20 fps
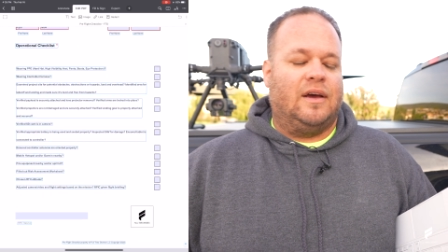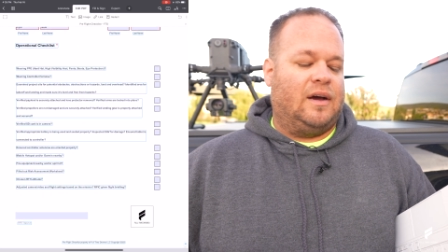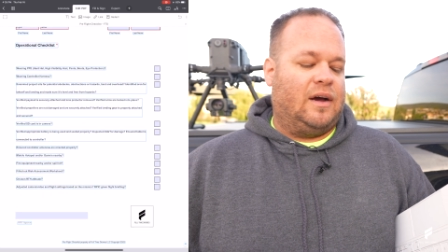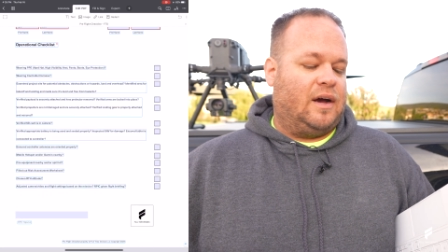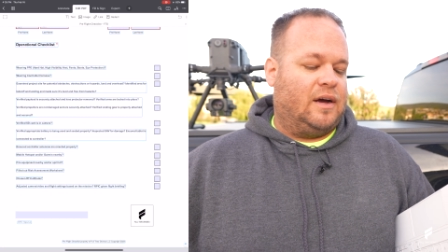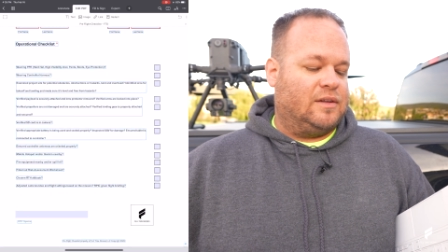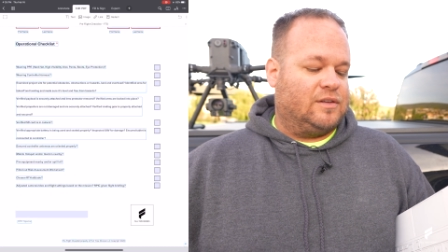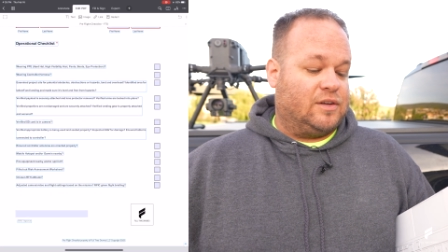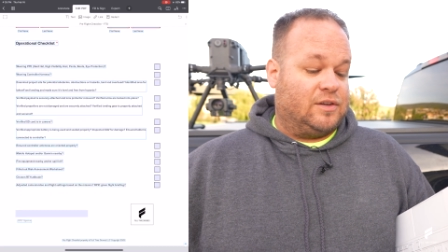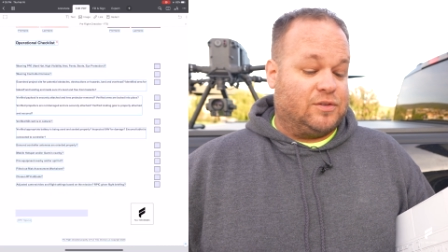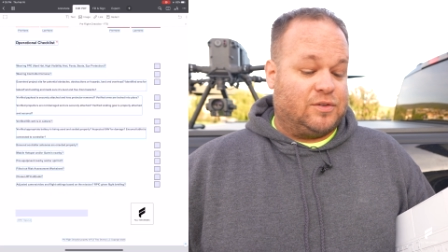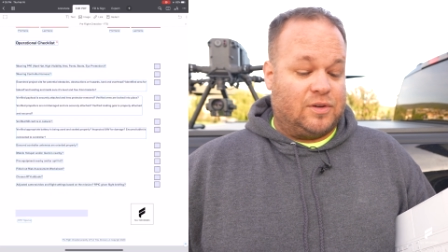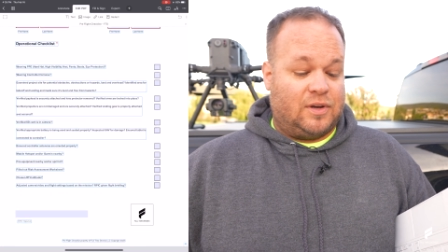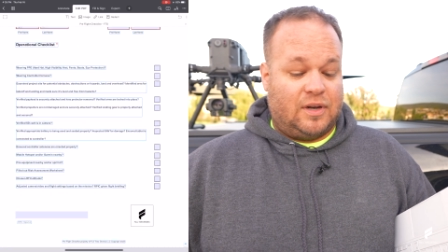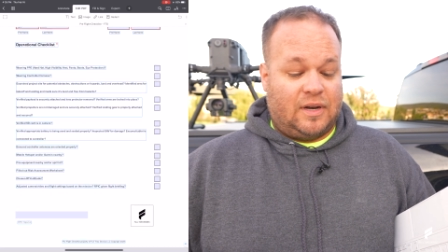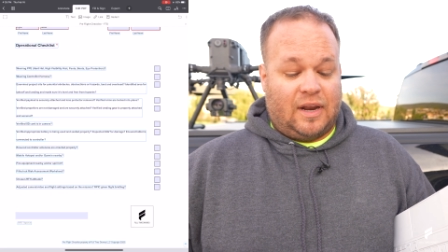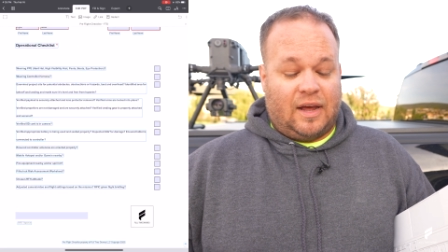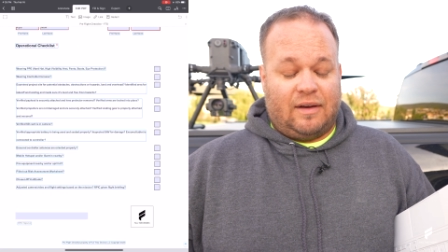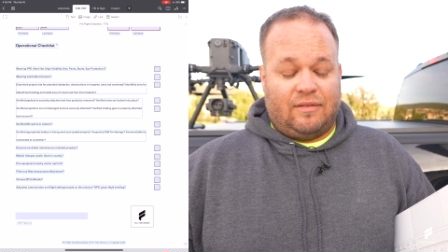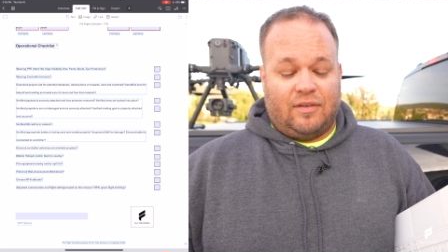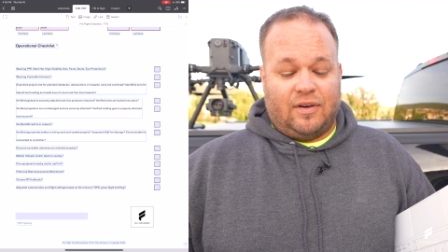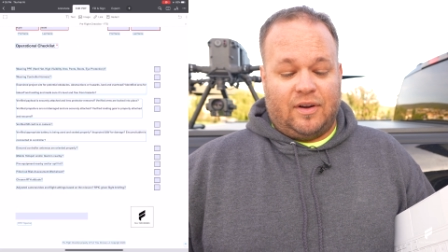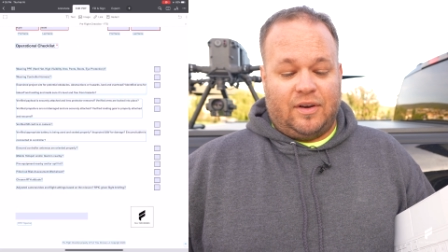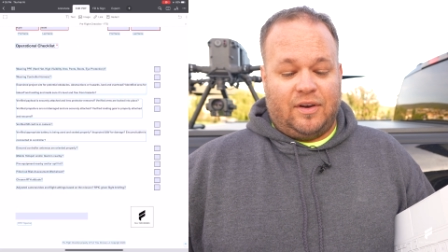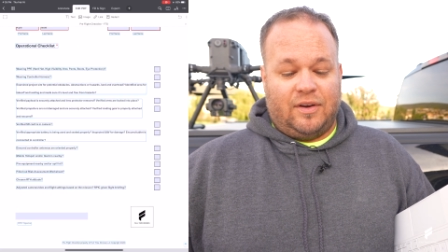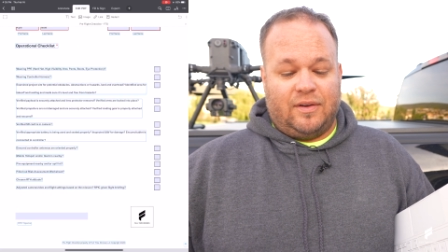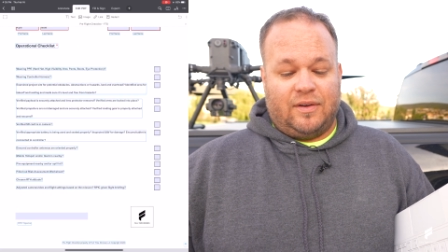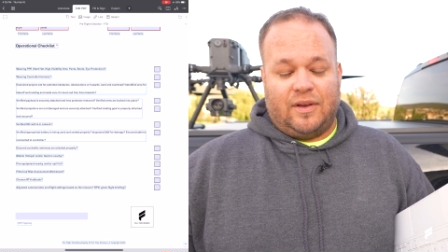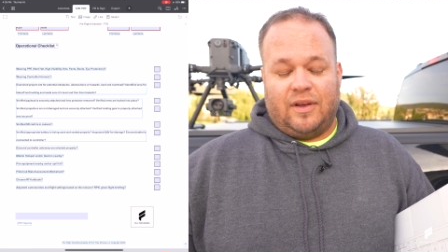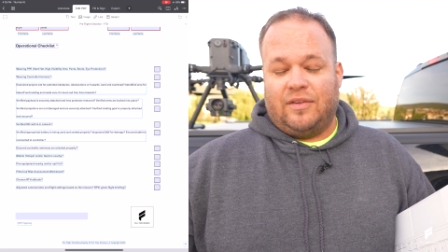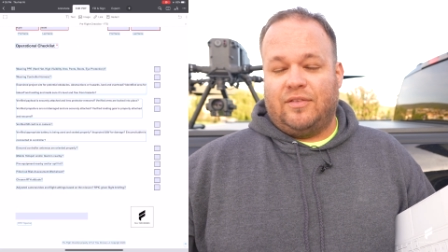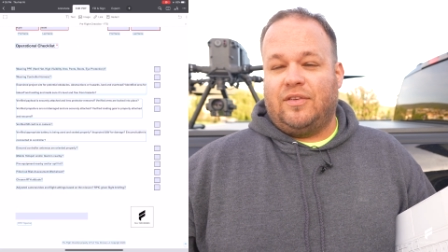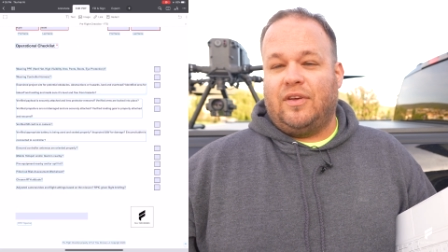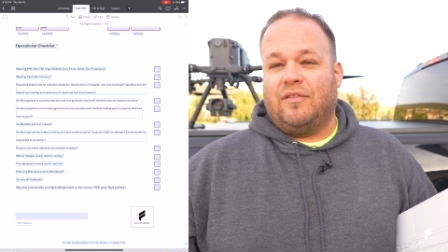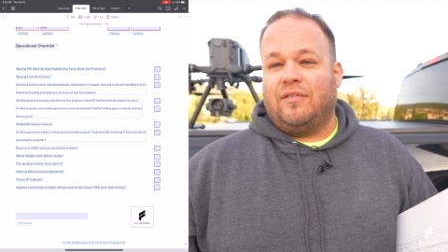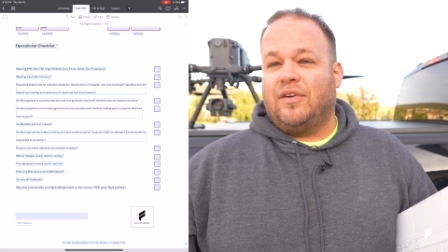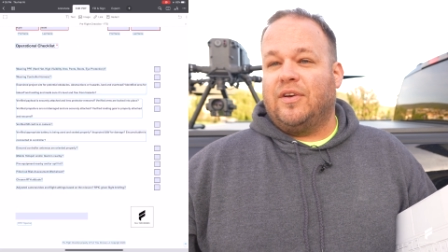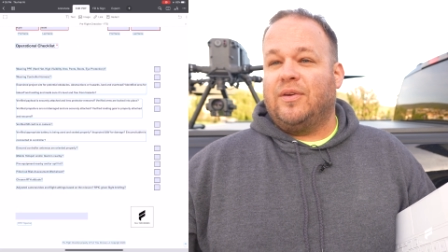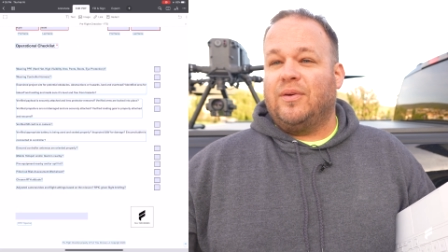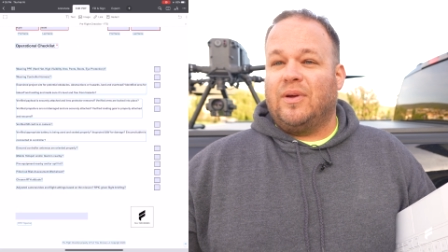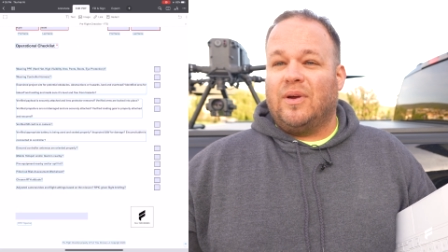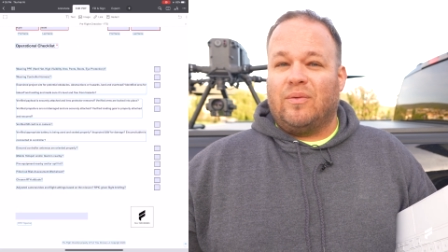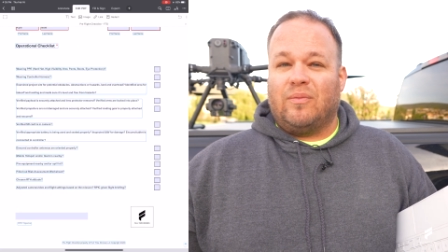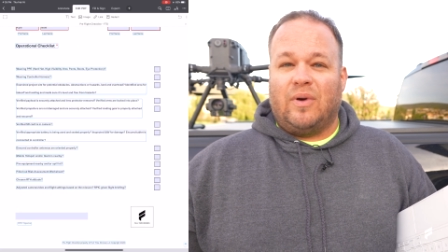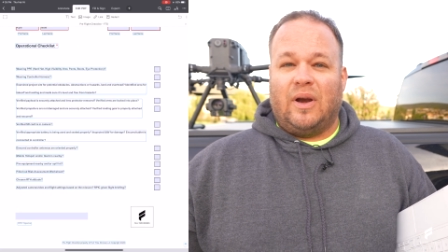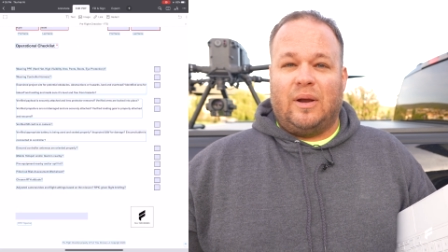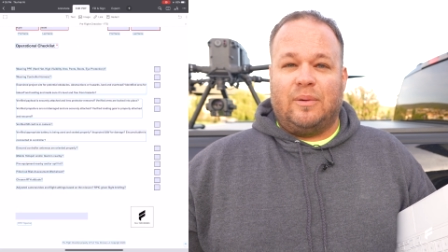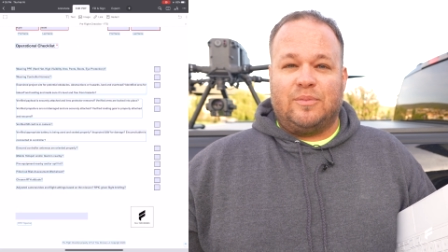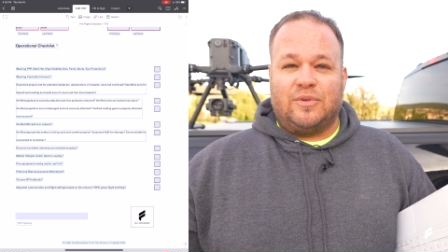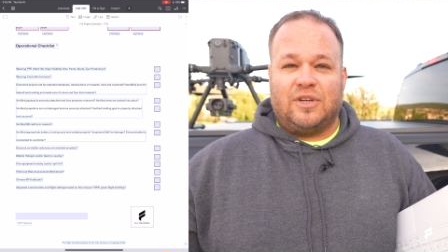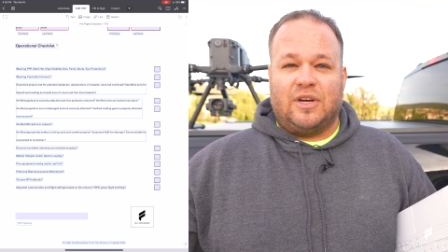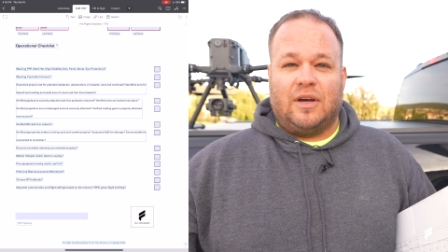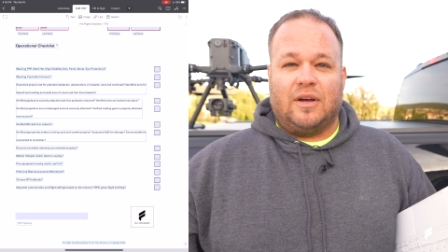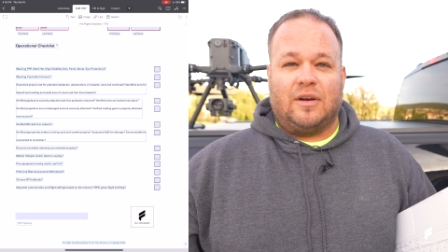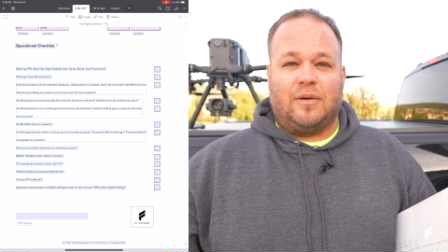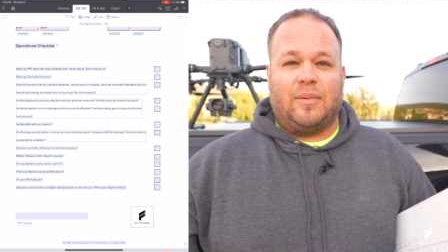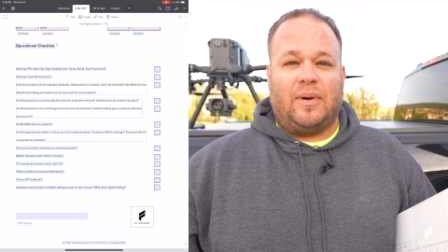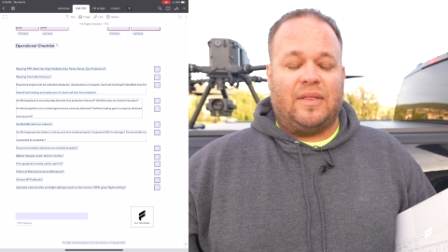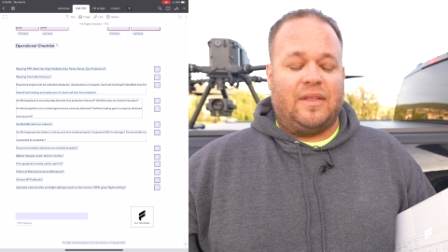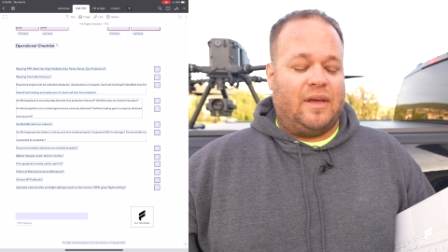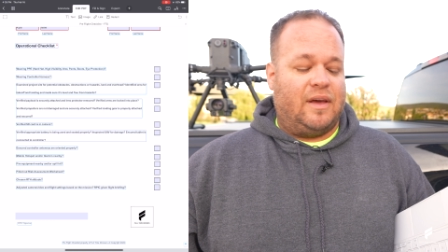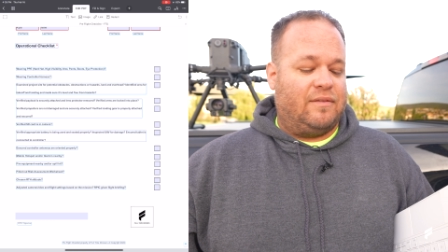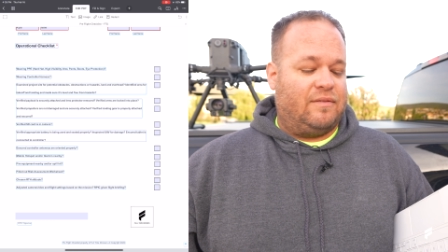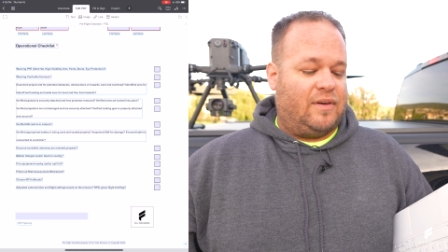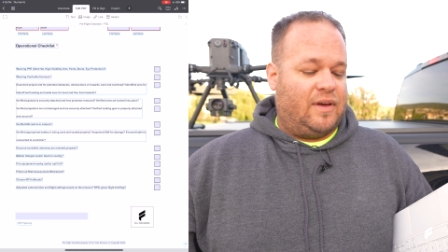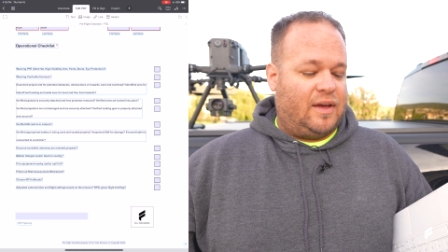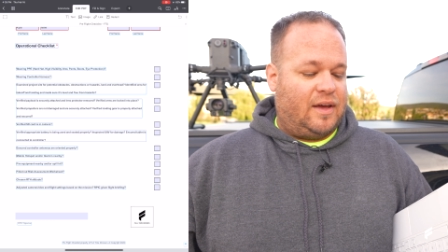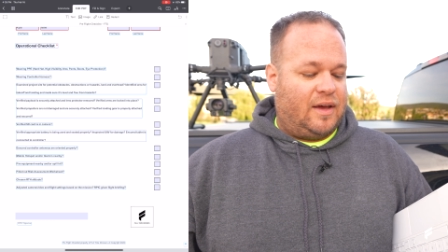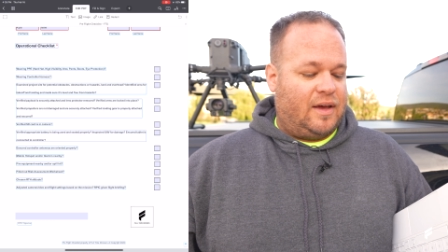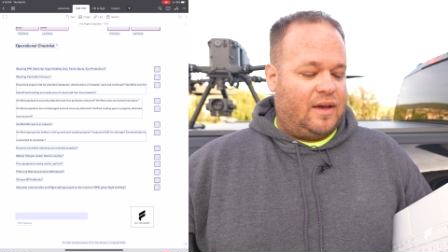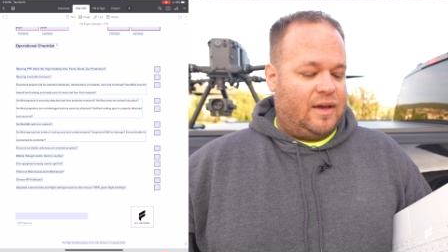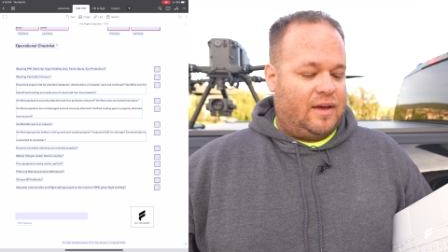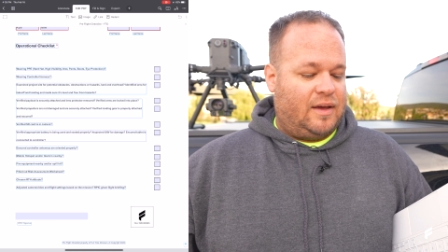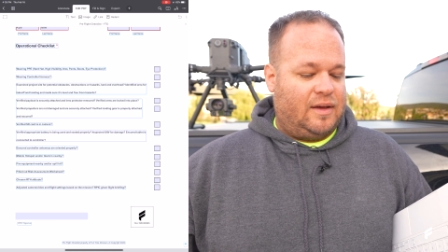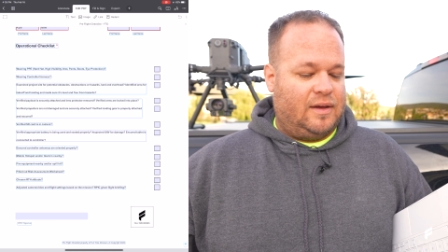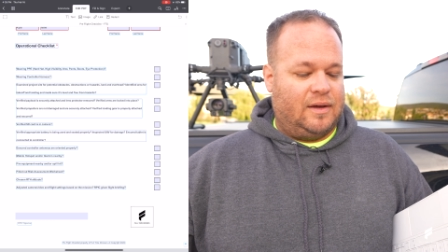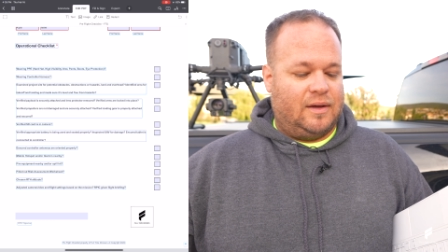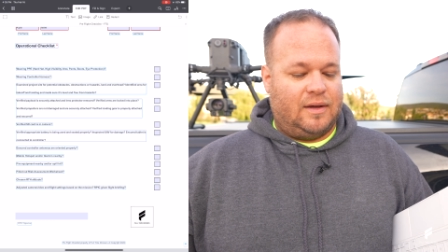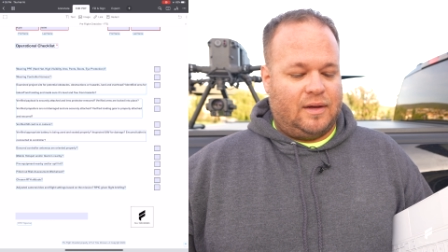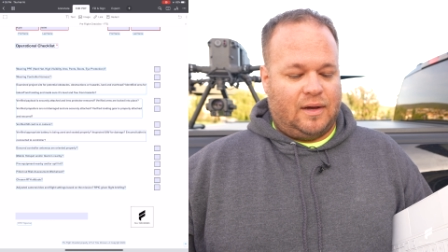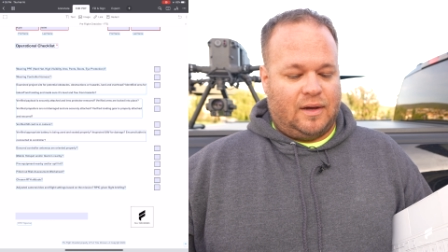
It's also good to have on you in case you ever do get ramp checked by the FAA.